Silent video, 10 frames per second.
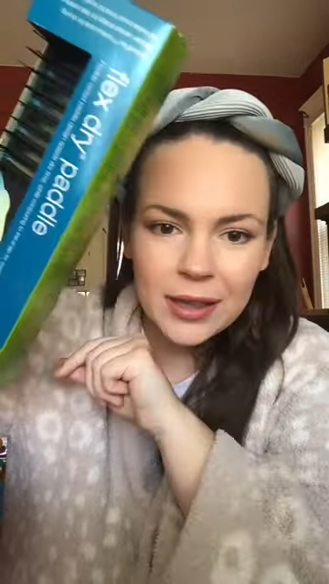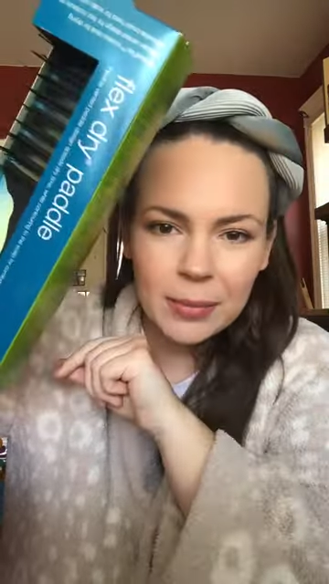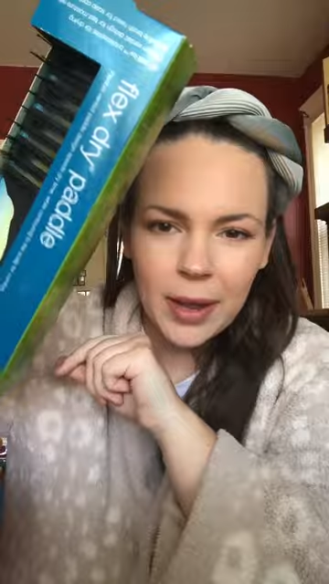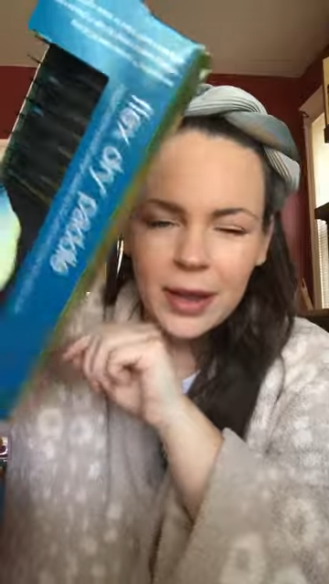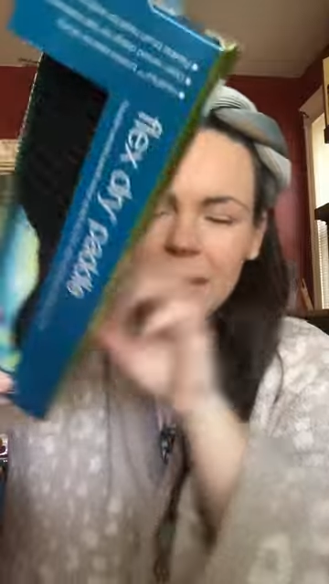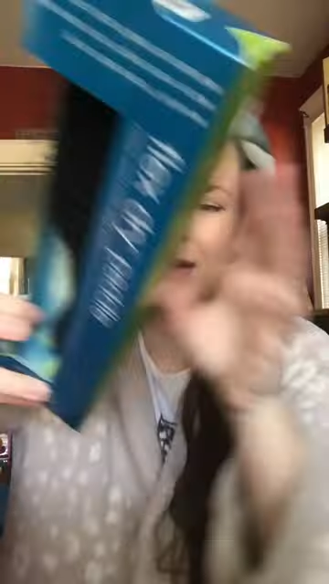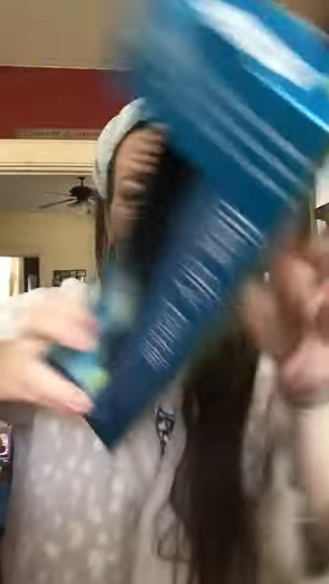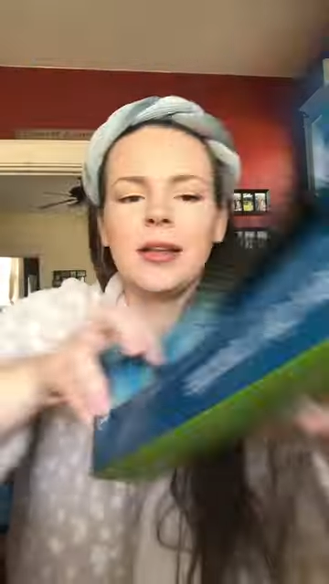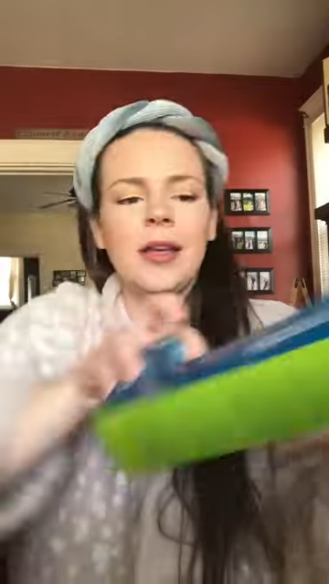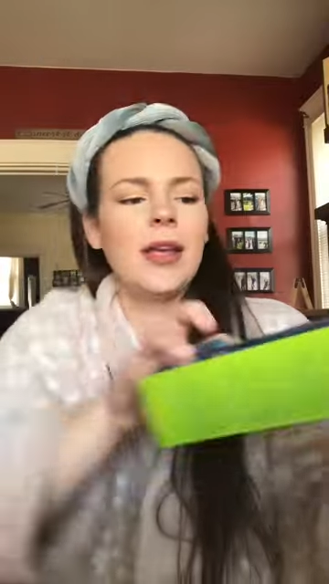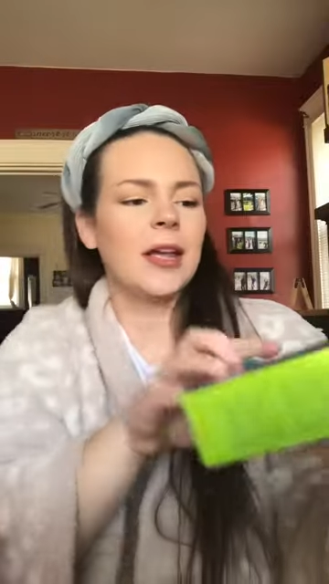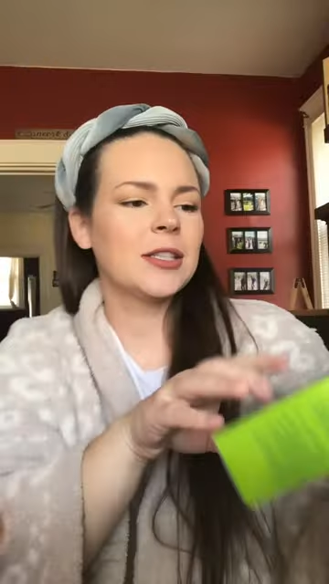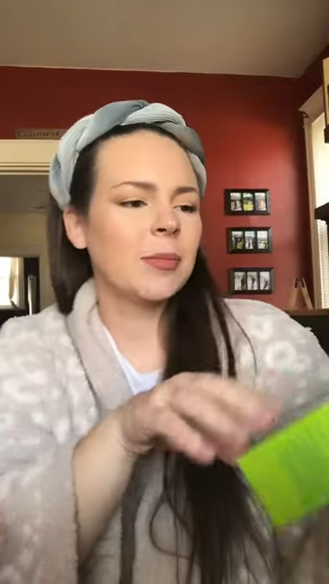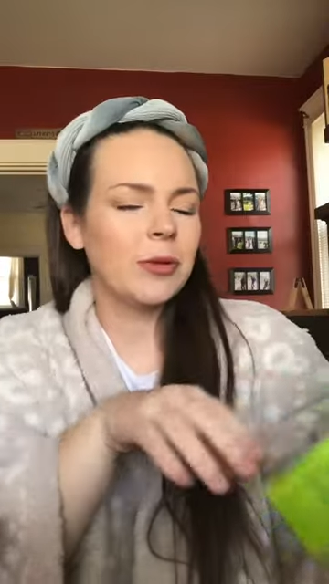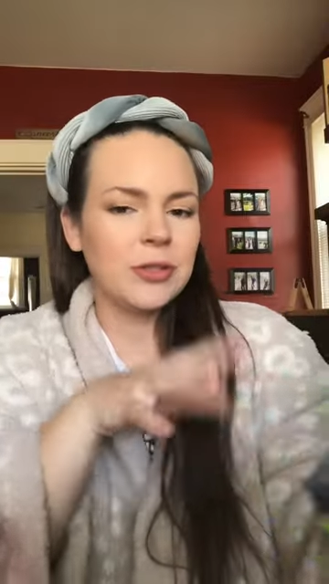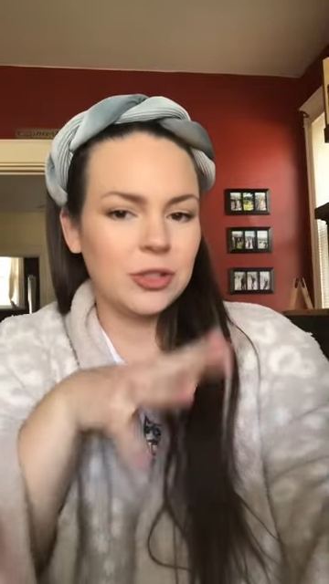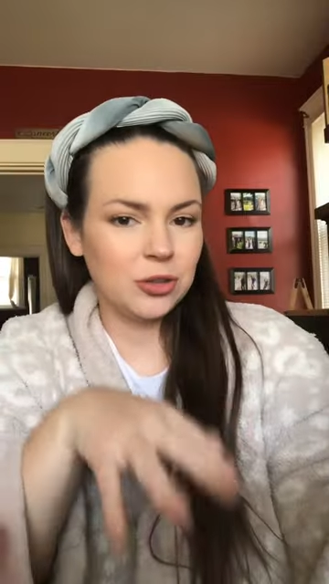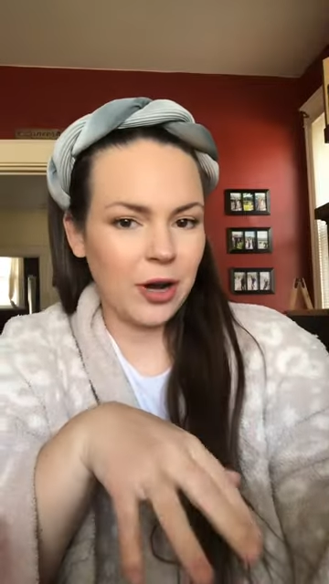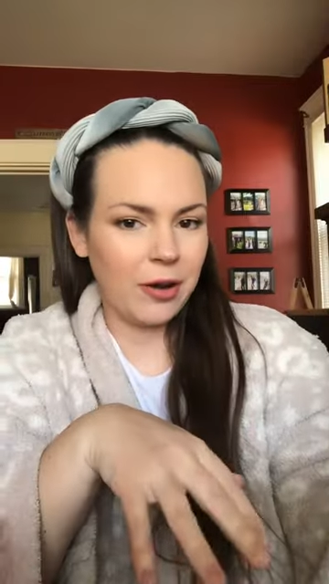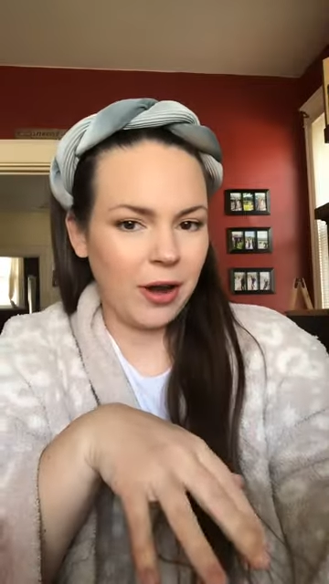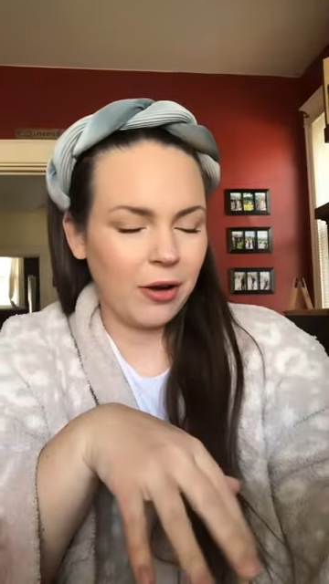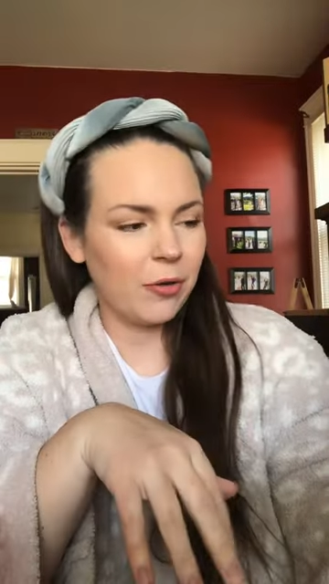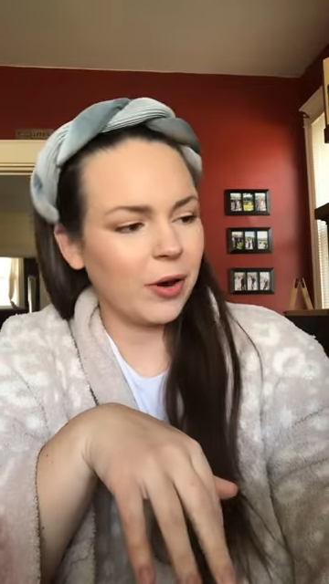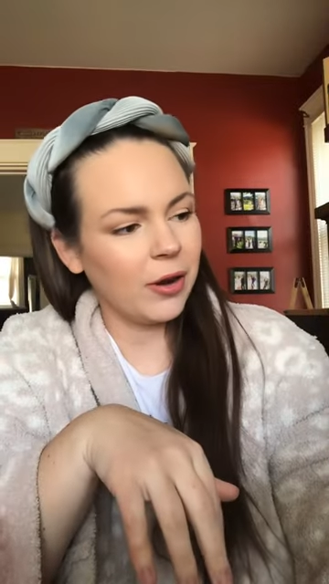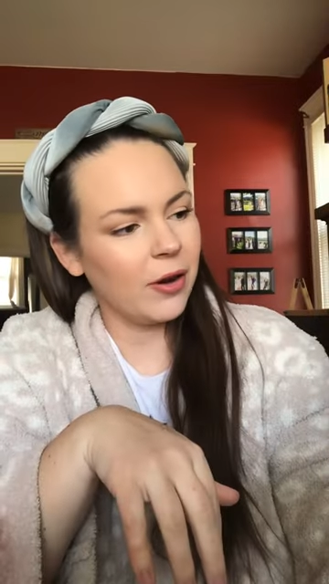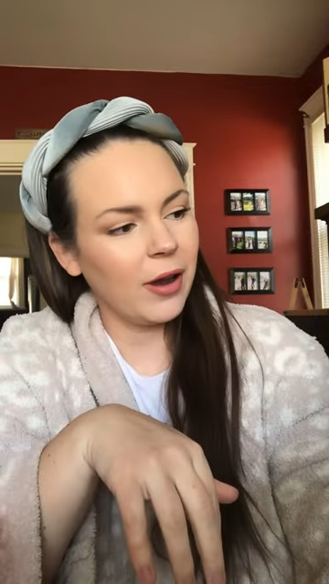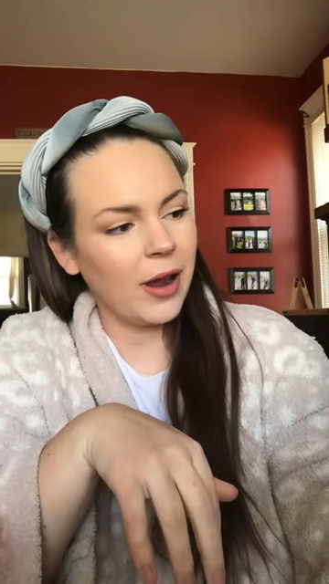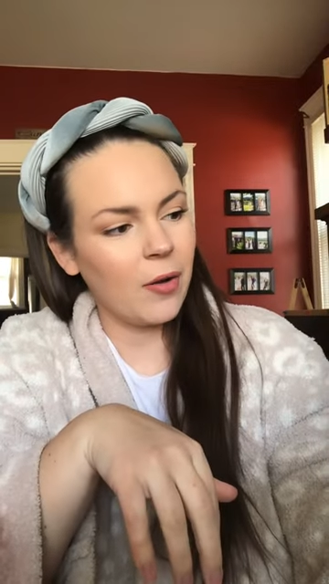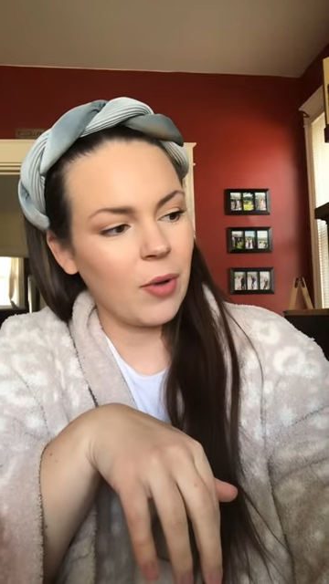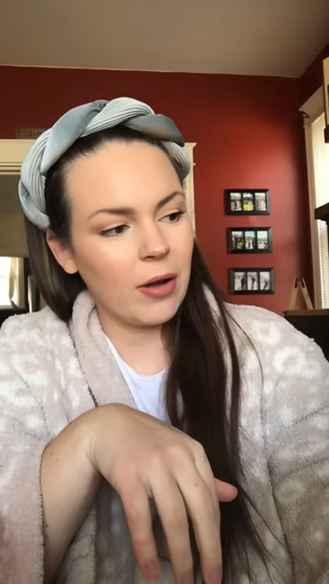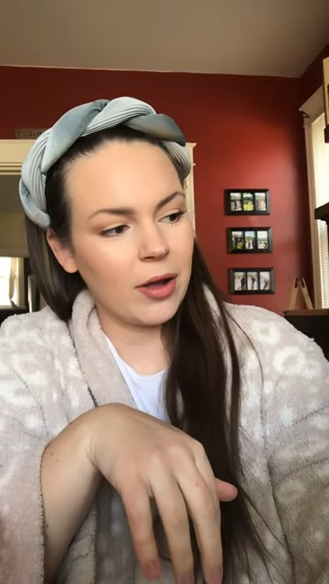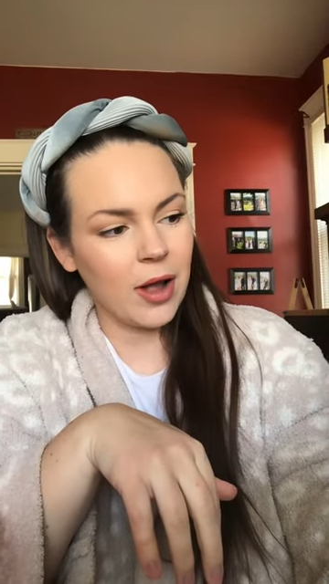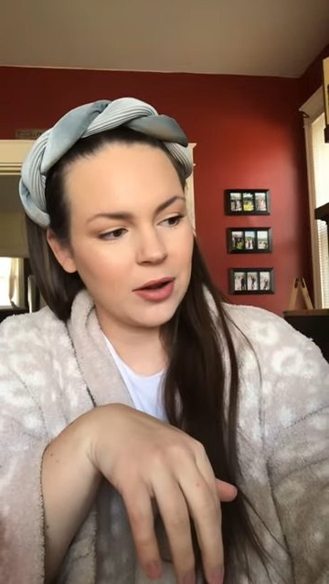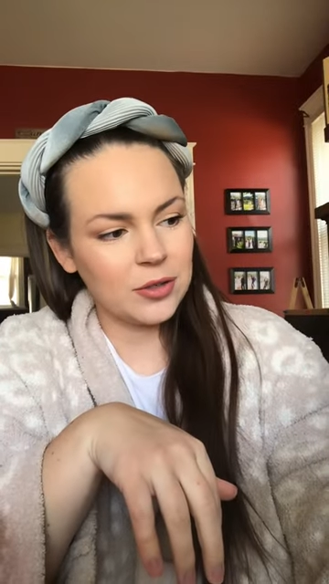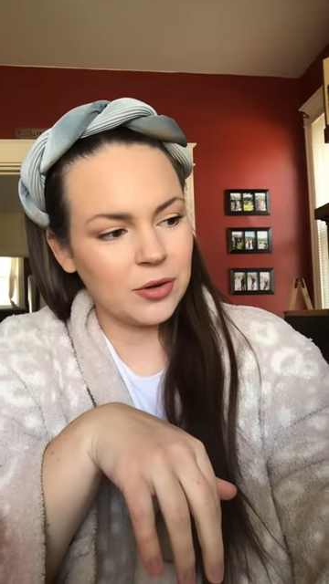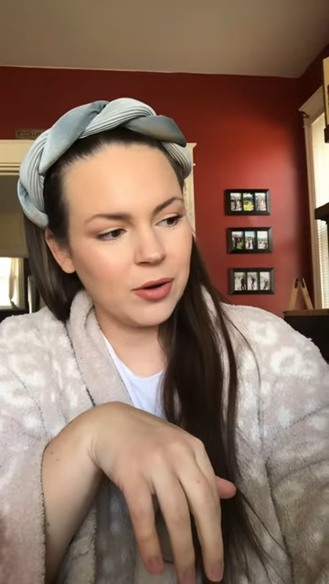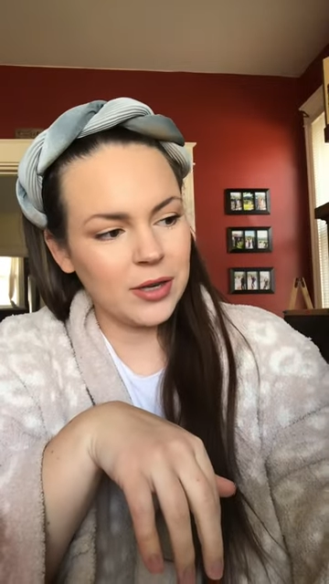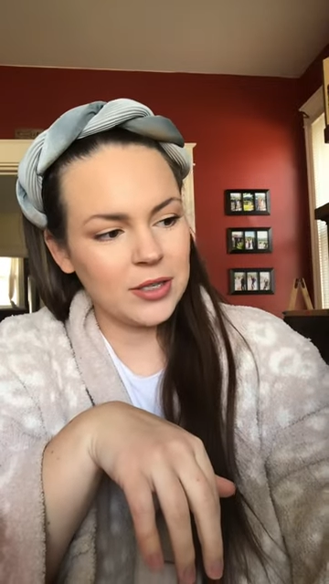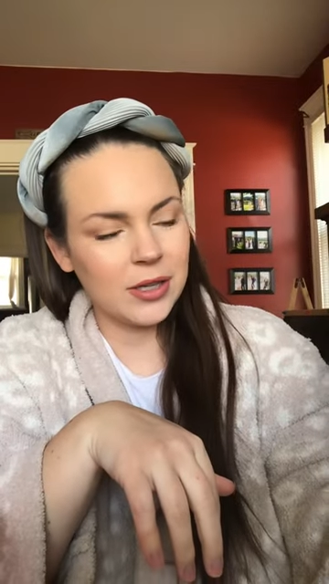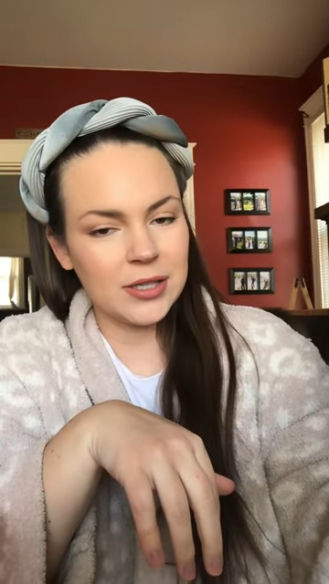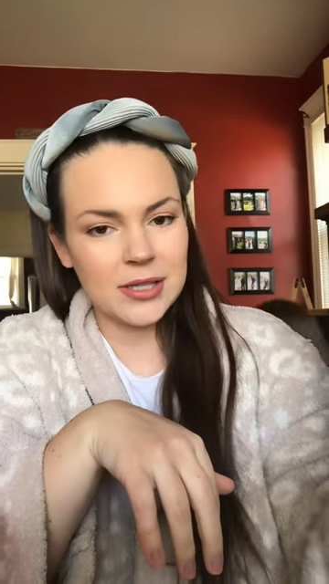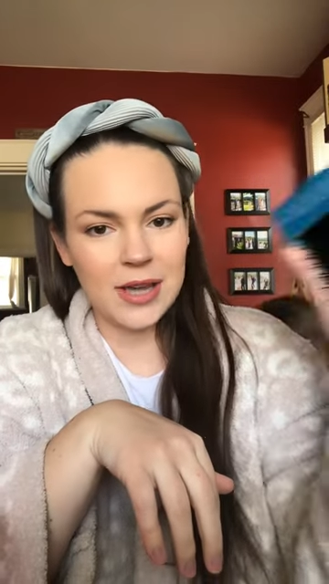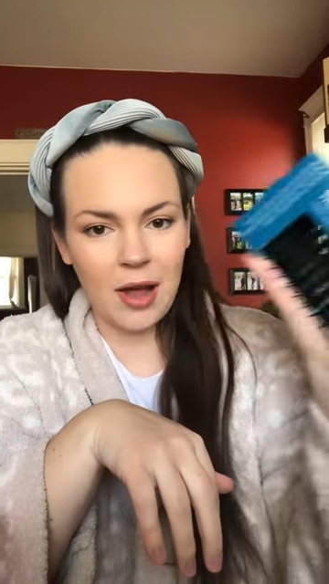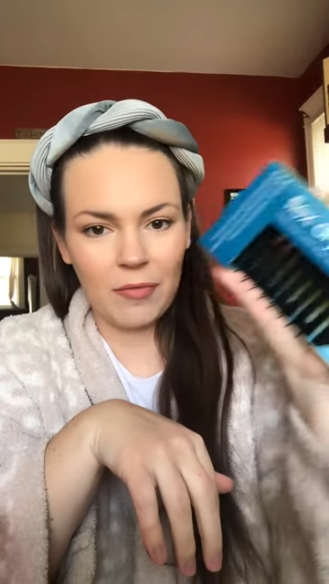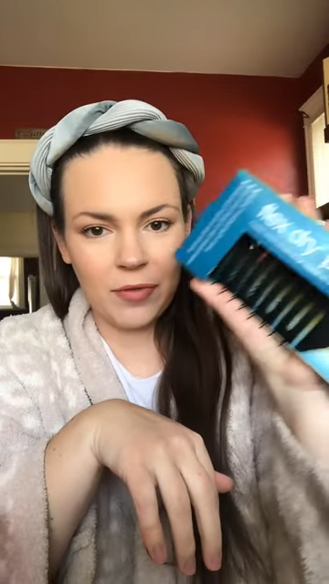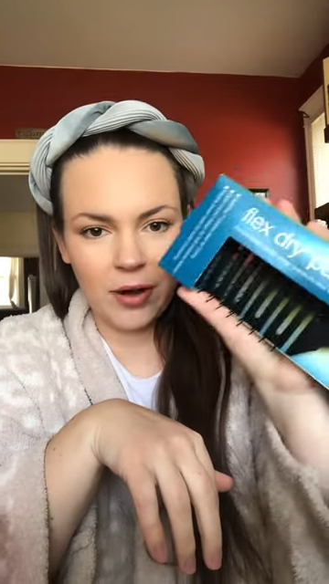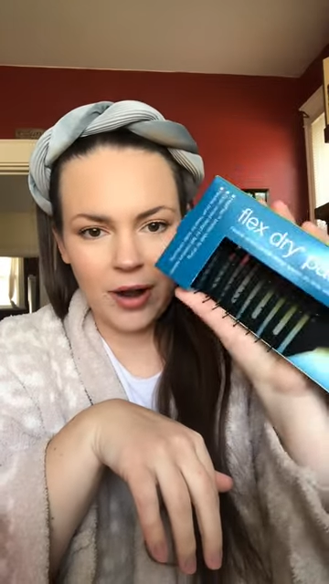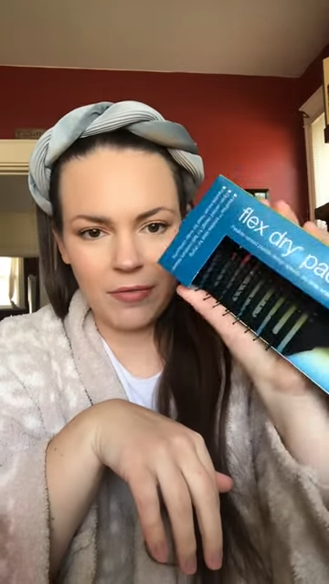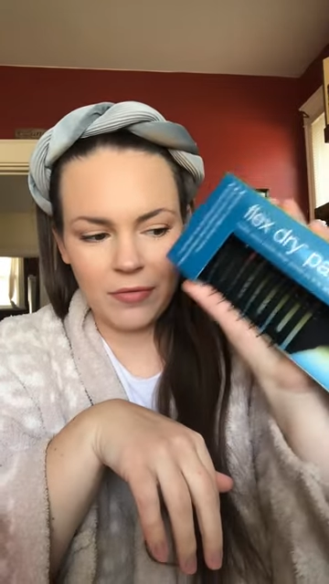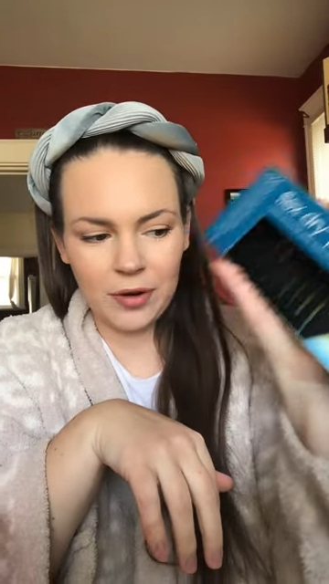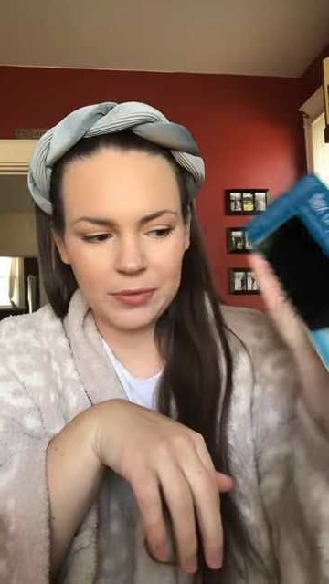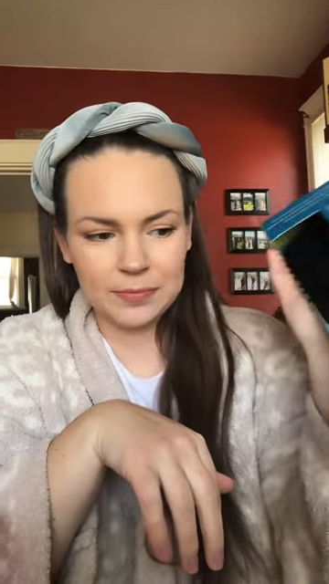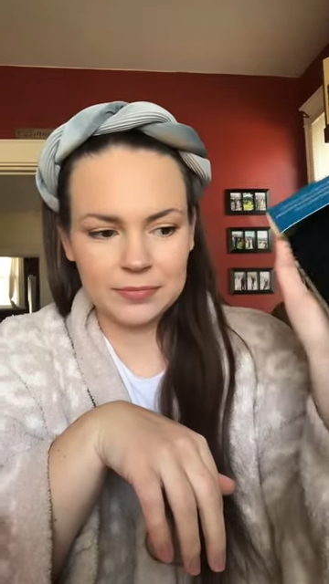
in the back. It's supposed to dry your hair quicker while contouring to the scalp for comfort